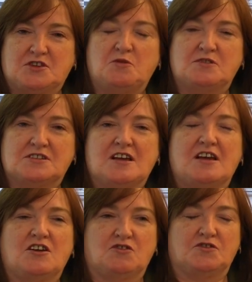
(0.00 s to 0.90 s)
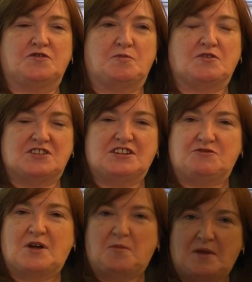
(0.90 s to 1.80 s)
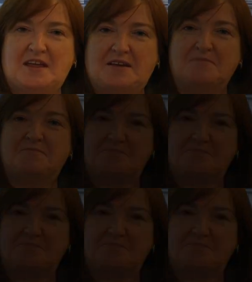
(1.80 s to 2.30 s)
so it was good for positive well-being.